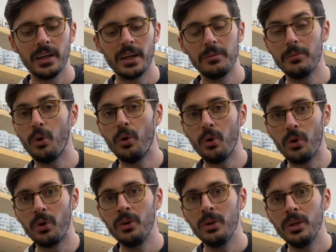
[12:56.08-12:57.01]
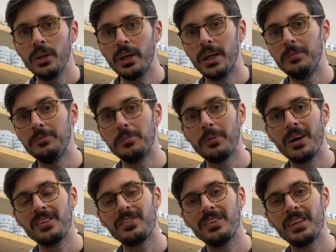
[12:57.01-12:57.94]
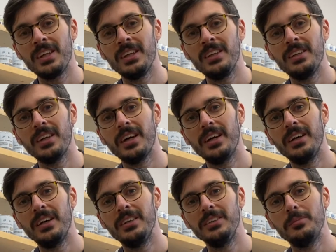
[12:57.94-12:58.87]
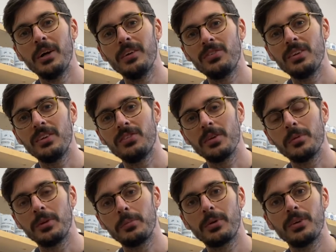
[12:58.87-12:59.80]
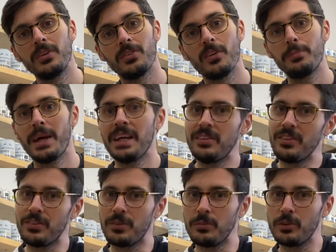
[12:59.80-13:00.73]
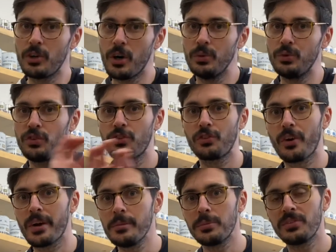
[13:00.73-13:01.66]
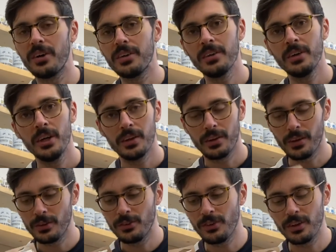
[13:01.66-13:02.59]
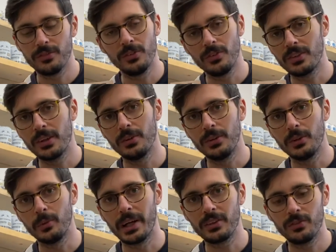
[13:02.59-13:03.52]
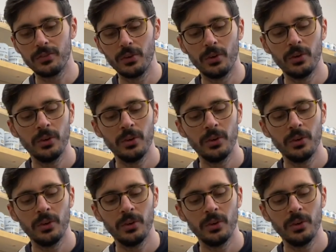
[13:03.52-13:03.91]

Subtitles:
Or you might have seen some of the products I've painted some gold stripes on. Those I've used gilding wax for.